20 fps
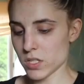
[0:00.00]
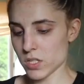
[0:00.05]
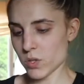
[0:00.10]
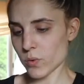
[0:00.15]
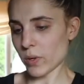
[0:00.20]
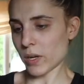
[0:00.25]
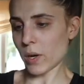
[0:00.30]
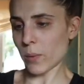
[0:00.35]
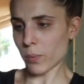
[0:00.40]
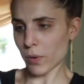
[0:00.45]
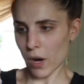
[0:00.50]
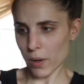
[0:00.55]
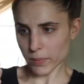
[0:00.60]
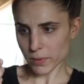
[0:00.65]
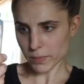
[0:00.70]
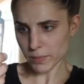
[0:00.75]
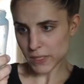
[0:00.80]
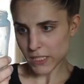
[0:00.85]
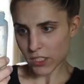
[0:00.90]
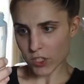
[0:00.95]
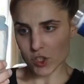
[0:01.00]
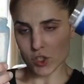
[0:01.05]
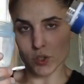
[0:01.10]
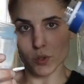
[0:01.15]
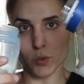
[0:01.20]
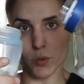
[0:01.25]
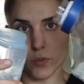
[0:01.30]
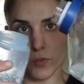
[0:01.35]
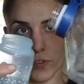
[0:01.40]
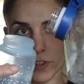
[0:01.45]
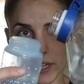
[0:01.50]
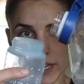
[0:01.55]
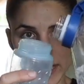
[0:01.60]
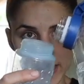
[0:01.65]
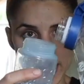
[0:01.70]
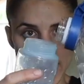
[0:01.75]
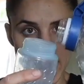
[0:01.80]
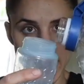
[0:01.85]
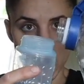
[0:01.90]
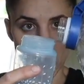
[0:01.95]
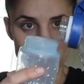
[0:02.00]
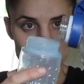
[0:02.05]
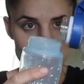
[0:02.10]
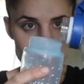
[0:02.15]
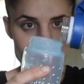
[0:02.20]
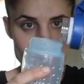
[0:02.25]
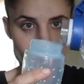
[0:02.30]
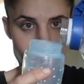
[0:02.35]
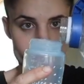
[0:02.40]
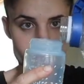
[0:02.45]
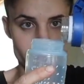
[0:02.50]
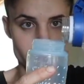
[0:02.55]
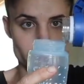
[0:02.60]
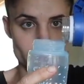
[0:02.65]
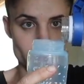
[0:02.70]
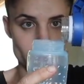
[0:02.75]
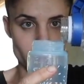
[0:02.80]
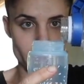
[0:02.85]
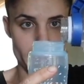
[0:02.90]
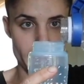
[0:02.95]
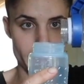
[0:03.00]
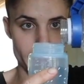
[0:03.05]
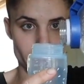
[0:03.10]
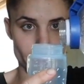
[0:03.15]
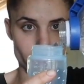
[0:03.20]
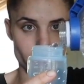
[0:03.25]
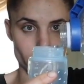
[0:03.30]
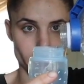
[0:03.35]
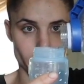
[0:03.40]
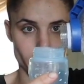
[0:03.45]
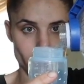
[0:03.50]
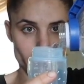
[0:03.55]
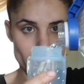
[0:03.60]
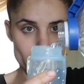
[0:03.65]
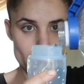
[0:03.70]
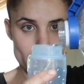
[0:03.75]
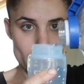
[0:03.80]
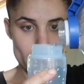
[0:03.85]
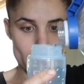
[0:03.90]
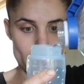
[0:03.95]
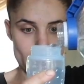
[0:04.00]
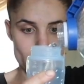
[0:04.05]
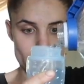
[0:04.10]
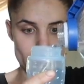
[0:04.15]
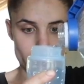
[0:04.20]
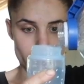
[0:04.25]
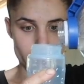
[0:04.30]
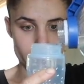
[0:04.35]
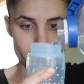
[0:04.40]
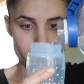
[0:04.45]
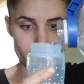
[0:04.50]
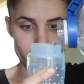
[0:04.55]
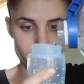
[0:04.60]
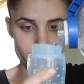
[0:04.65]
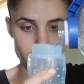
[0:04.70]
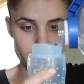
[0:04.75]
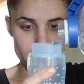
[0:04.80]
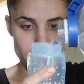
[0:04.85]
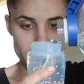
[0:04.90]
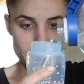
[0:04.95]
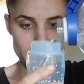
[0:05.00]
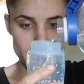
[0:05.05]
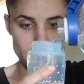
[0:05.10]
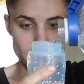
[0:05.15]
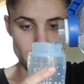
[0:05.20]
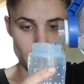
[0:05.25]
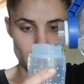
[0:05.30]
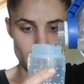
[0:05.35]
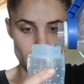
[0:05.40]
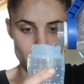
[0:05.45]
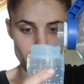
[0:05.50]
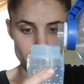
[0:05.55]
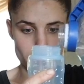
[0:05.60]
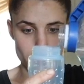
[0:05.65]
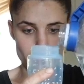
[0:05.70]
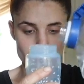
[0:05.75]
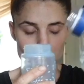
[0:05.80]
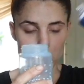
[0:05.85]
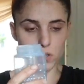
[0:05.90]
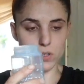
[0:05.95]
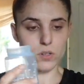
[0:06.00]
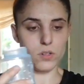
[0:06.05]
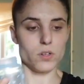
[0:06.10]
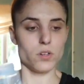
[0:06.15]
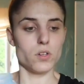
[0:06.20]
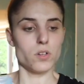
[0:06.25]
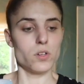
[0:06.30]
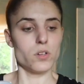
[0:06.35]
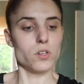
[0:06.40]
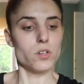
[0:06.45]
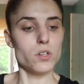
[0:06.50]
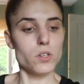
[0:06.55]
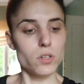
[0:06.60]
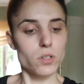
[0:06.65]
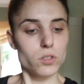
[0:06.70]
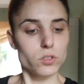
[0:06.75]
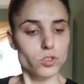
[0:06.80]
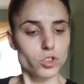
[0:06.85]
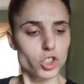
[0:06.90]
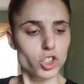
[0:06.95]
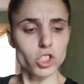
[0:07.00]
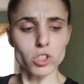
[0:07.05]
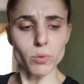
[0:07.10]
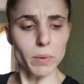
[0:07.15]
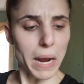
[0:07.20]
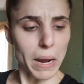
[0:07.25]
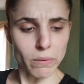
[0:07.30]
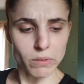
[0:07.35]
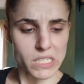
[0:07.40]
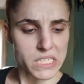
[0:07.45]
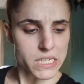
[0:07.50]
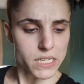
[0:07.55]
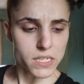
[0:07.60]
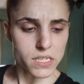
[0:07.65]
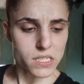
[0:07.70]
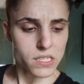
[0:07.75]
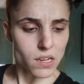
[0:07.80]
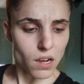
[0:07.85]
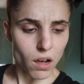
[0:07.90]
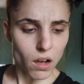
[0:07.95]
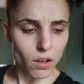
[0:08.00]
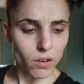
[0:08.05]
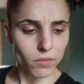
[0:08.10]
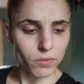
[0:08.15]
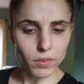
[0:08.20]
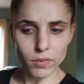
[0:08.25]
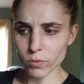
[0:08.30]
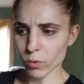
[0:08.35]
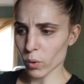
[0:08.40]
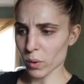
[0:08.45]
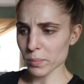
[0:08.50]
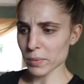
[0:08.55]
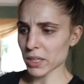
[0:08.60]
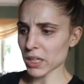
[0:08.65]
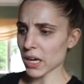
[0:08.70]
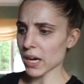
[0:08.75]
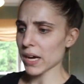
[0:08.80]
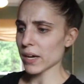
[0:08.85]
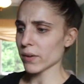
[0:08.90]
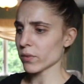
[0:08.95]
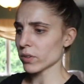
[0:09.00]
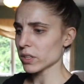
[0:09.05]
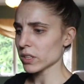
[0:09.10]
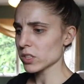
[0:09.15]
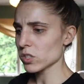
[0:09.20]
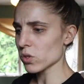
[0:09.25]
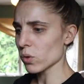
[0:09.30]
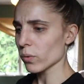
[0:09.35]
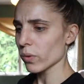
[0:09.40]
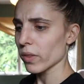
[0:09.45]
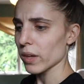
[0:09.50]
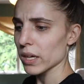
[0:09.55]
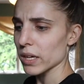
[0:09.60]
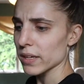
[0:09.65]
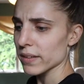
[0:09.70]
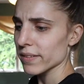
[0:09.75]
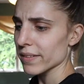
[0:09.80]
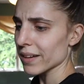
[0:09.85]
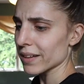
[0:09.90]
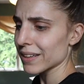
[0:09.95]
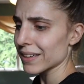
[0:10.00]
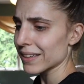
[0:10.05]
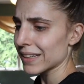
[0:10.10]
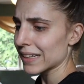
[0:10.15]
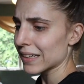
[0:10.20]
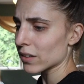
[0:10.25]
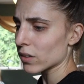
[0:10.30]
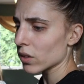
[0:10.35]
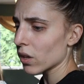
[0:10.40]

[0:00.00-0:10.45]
So what I'll probably do for now until I get the hang of it is to heat up 2 ounces of formula. I really don't think he's gonna need a